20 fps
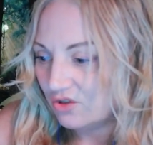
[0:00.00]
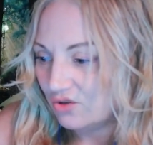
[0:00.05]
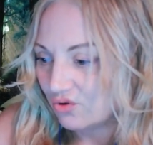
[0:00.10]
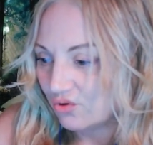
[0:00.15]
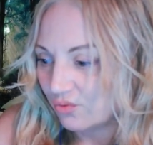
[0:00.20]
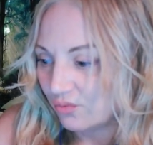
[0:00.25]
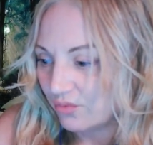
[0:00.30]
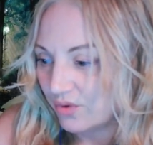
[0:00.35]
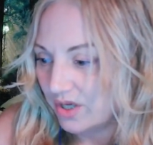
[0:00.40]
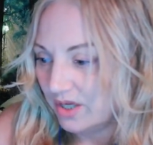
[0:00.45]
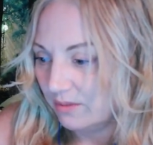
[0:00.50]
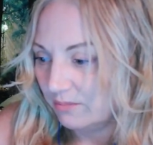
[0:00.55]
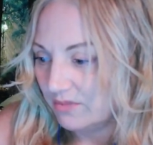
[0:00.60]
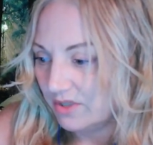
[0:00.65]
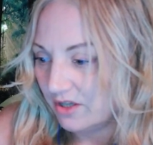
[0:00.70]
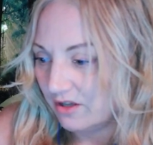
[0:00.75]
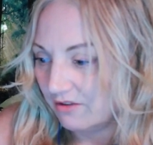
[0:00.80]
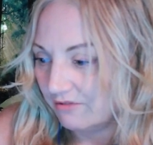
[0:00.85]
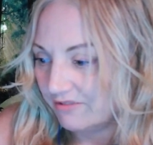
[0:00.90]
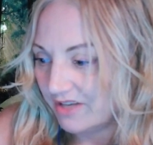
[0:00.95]

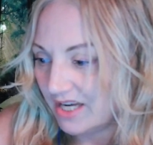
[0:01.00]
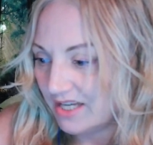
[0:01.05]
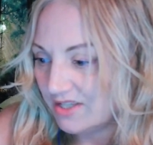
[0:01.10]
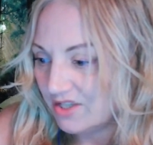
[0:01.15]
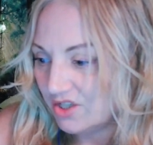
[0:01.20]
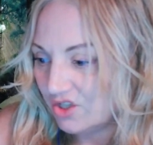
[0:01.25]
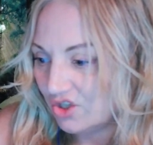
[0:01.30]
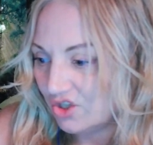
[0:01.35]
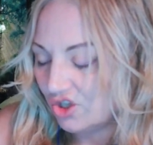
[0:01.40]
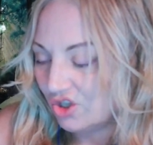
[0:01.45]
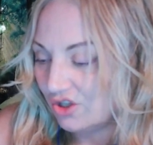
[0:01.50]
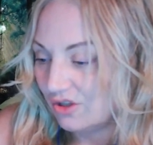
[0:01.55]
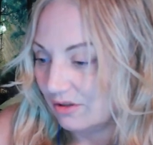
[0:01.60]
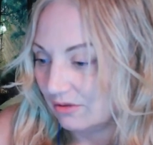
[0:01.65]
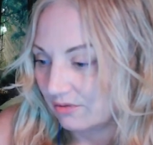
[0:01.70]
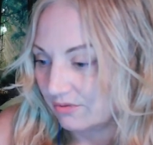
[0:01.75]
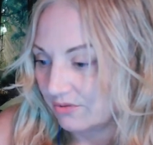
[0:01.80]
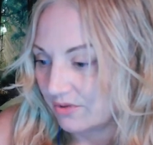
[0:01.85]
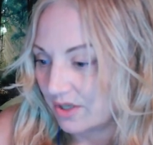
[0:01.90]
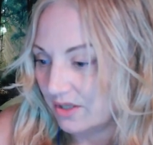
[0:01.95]
dreamed of as
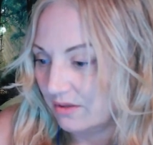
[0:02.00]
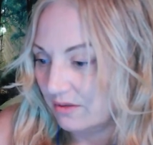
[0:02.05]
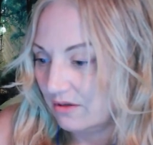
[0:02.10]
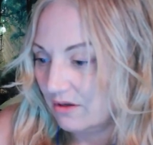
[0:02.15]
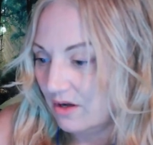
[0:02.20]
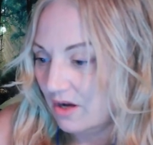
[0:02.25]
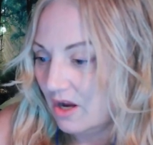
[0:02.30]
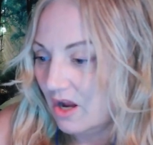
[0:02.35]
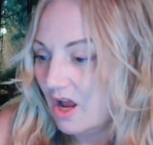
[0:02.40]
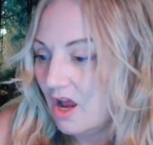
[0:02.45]
children.